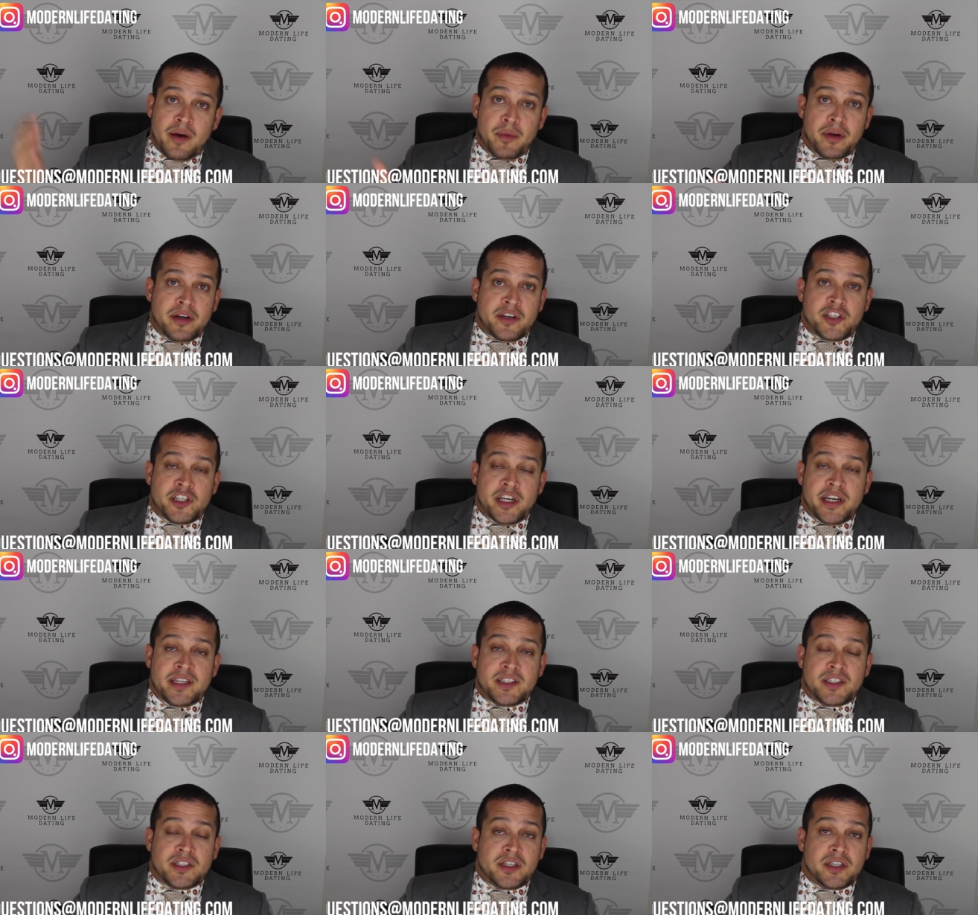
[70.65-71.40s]
I'm going to
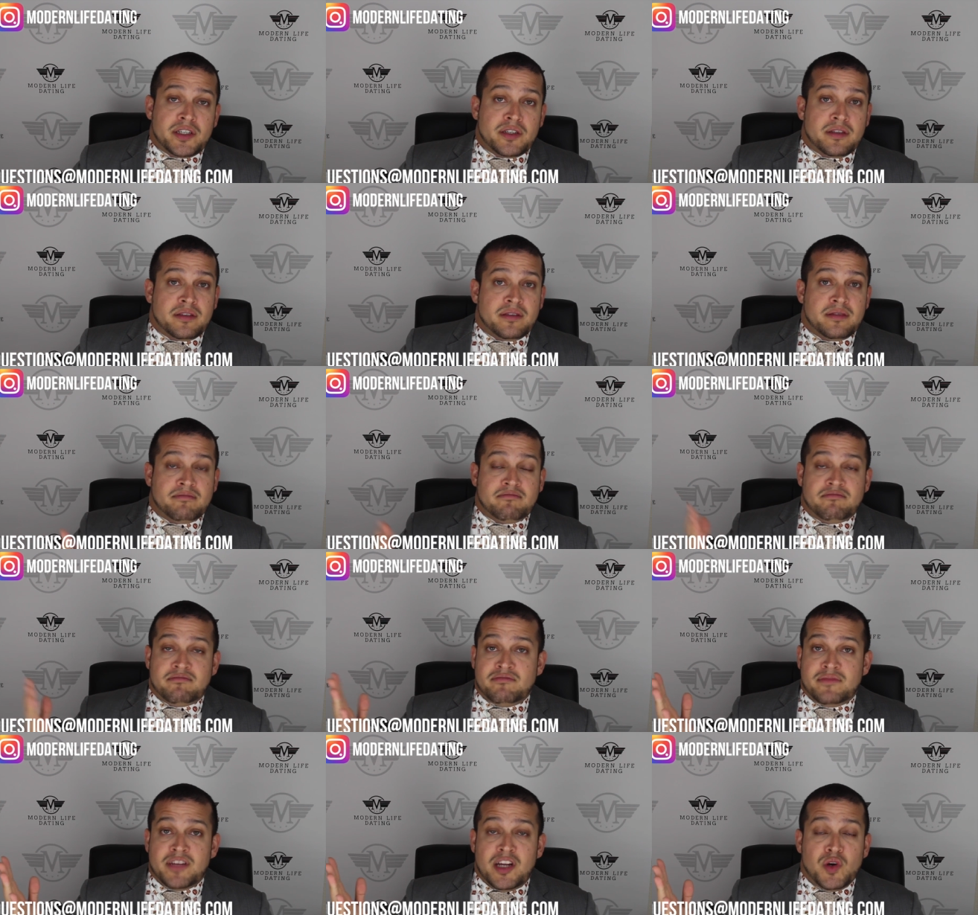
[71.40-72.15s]
chase her
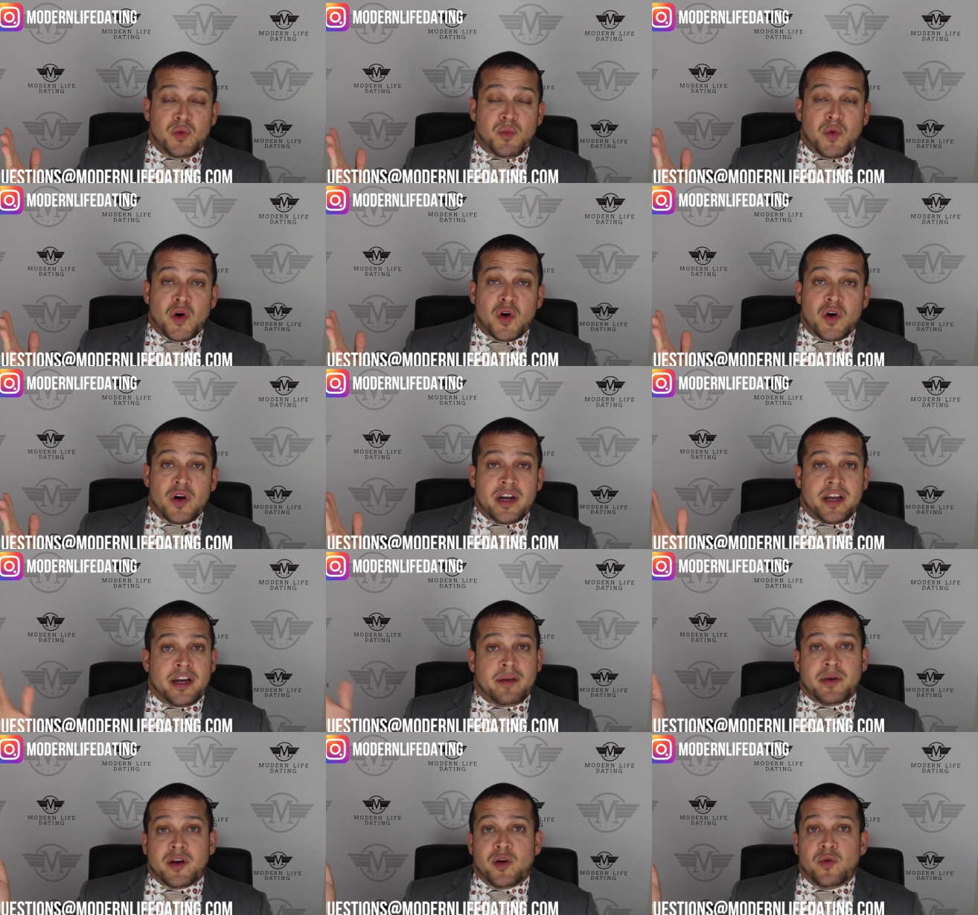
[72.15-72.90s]
no more,
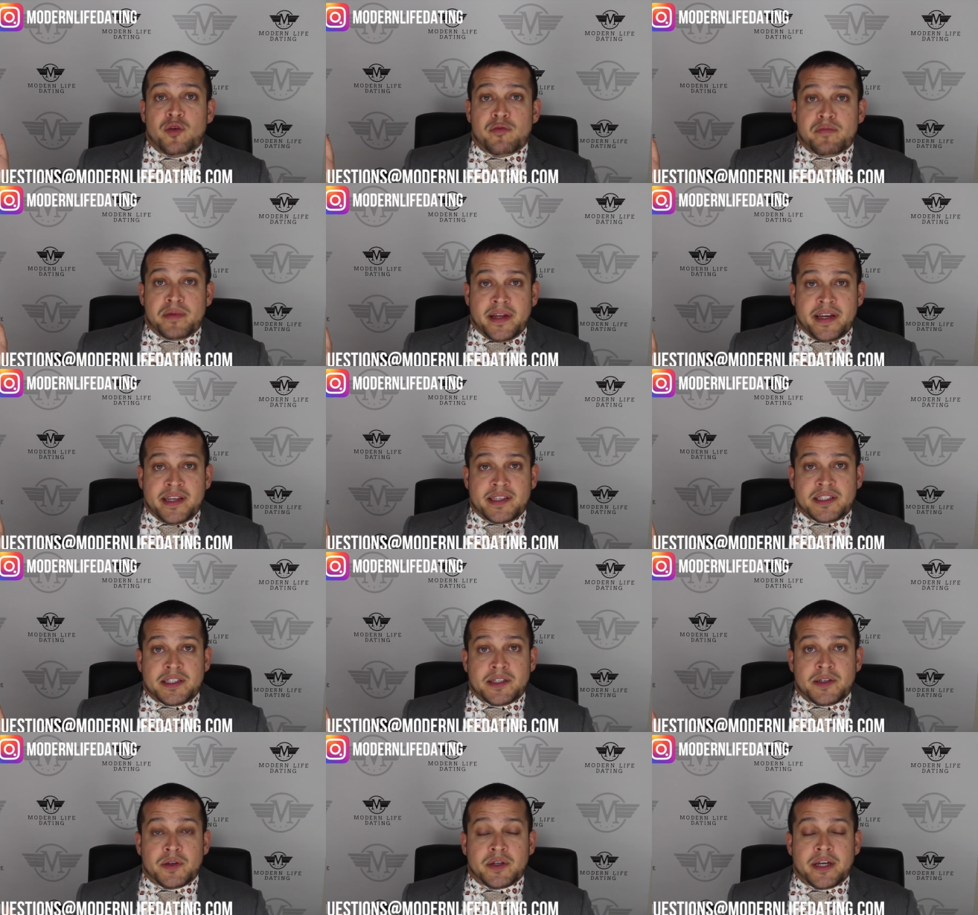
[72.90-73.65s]
and I'm going to
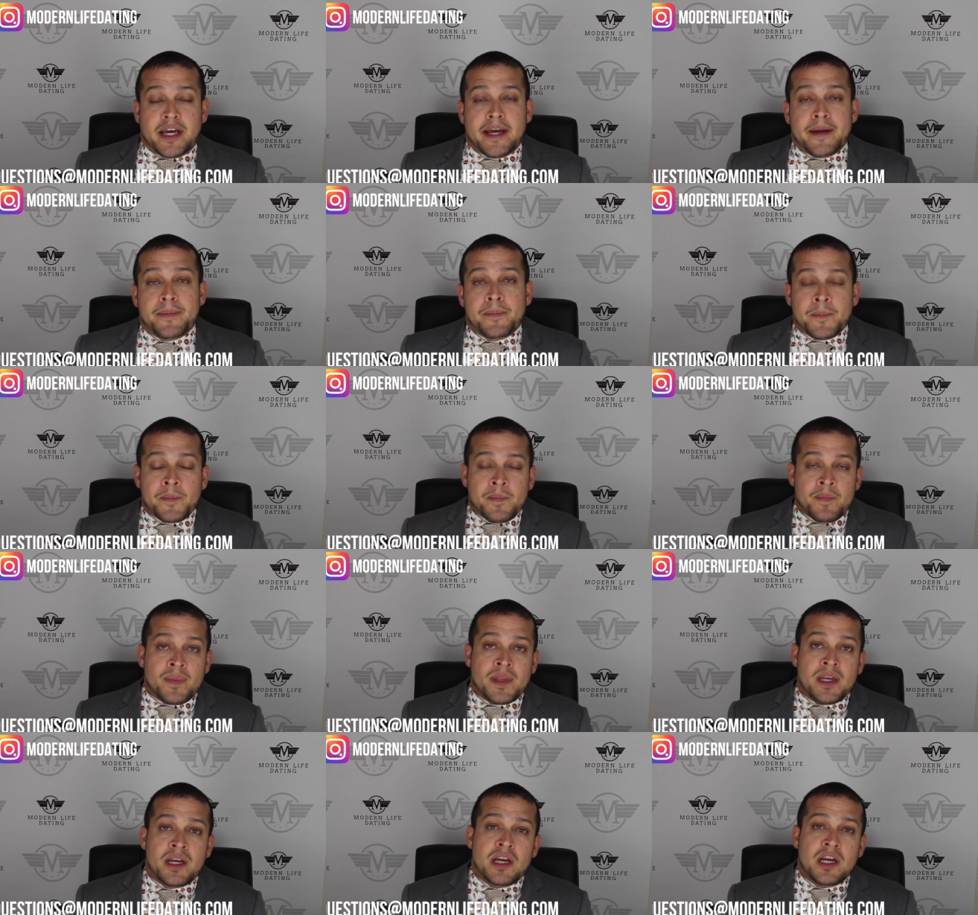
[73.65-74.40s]
replace her, okay?
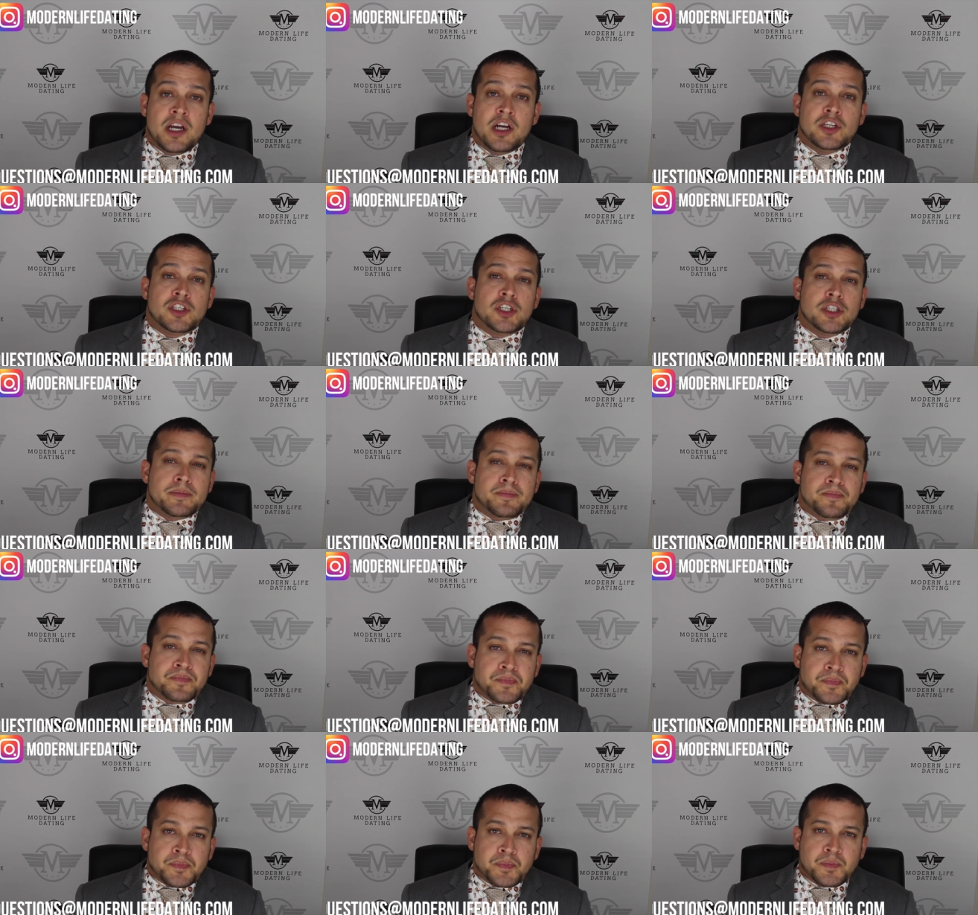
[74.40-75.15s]
So,